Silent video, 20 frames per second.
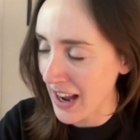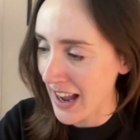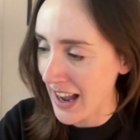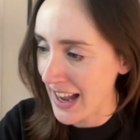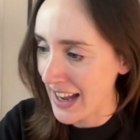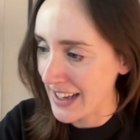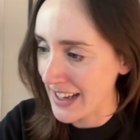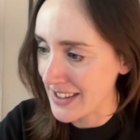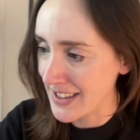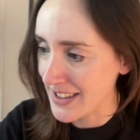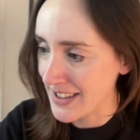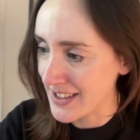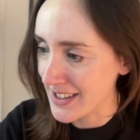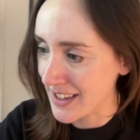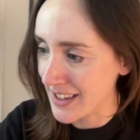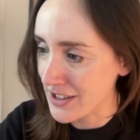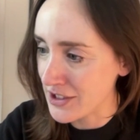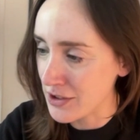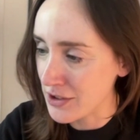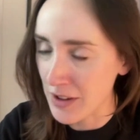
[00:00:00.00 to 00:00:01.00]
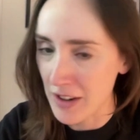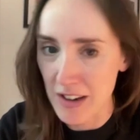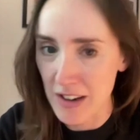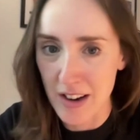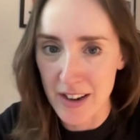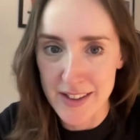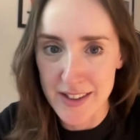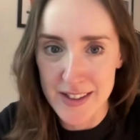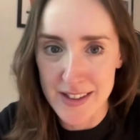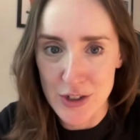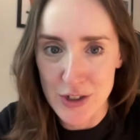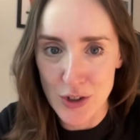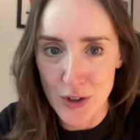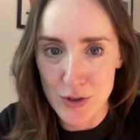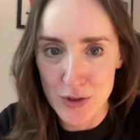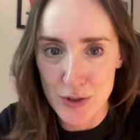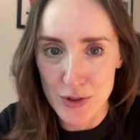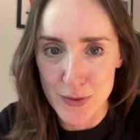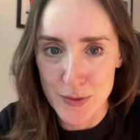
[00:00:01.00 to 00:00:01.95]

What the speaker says: and I Do Not Like Thee, Dr.